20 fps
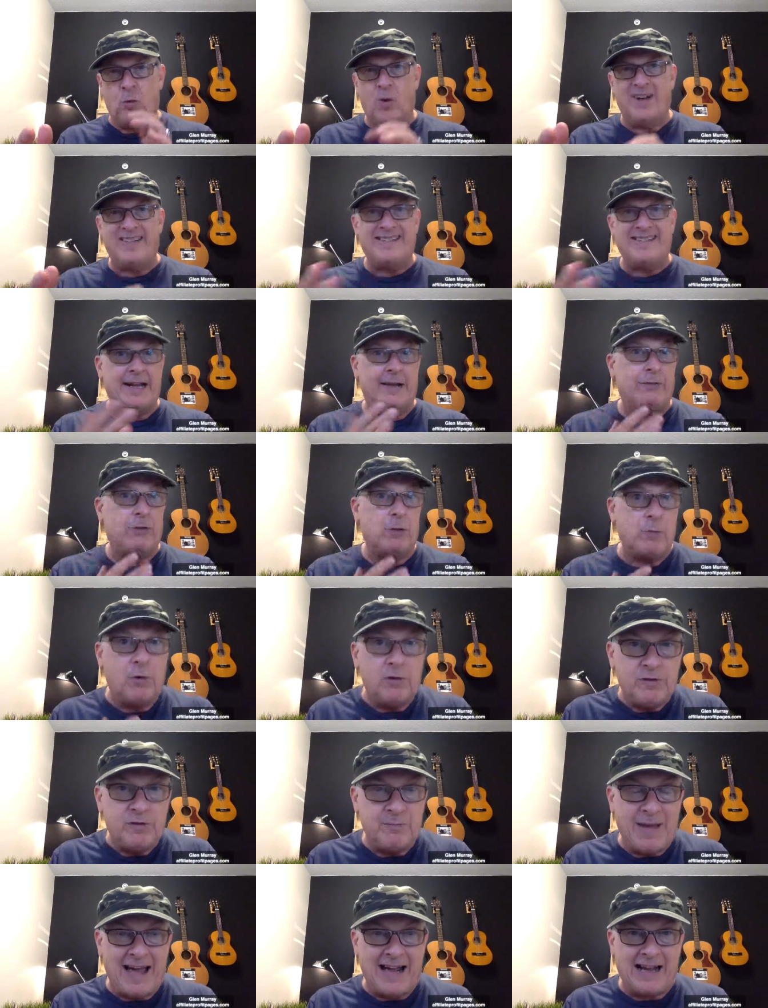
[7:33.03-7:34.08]
ones that have the
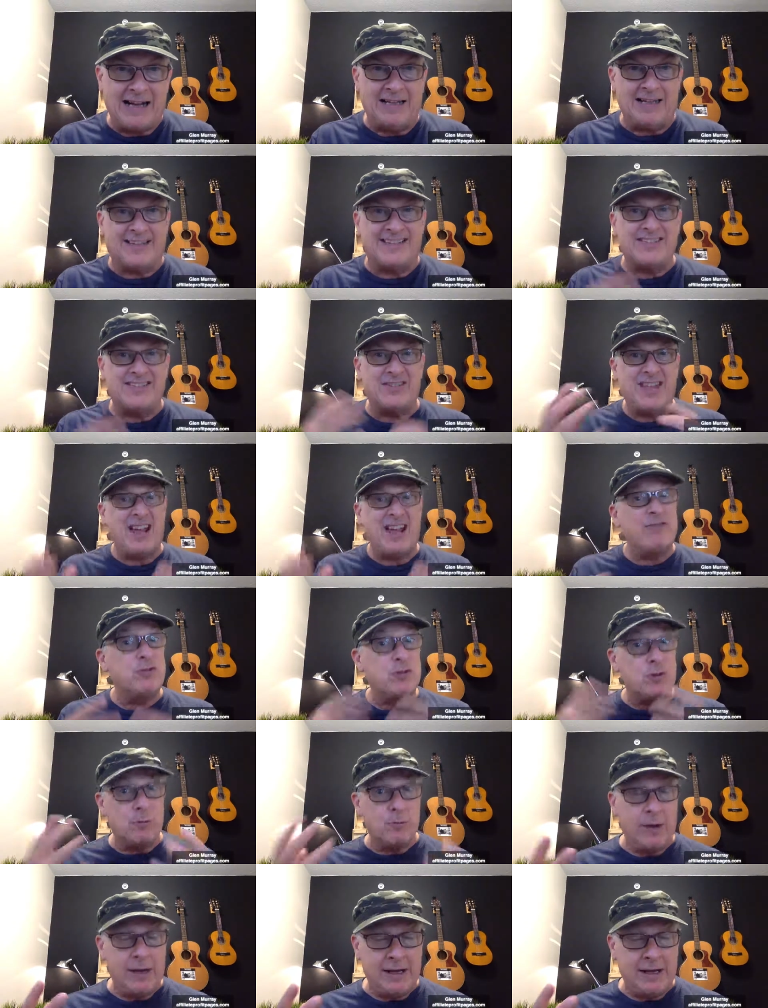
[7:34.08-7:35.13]
most backlinks. So they have
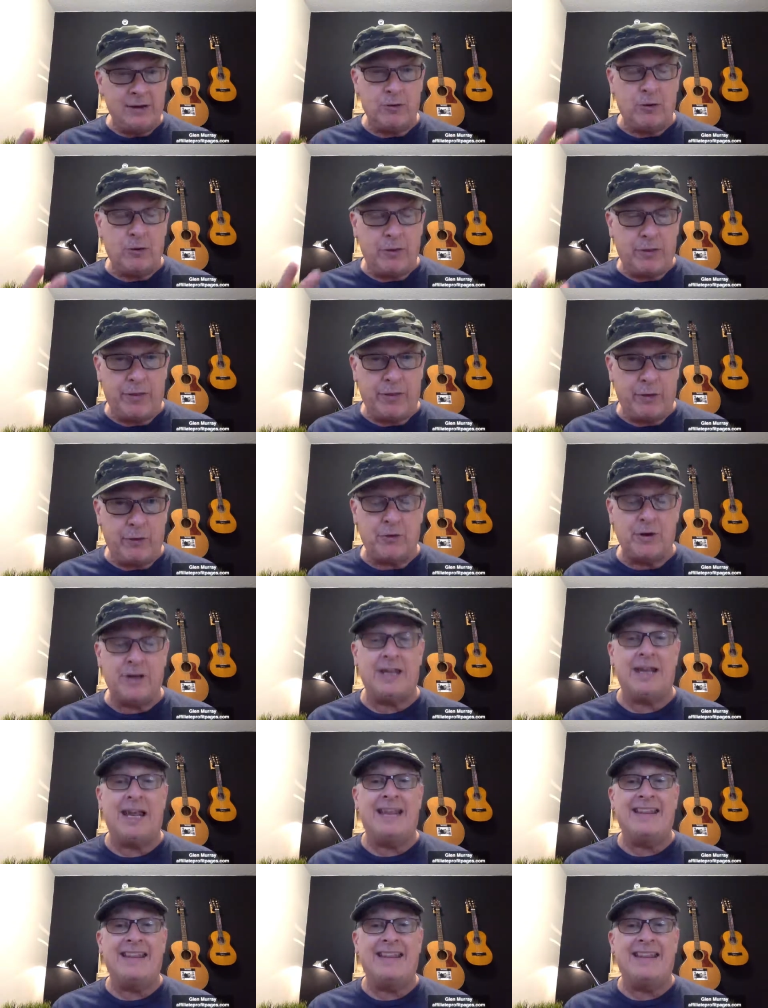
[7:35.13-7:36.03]
domain authority.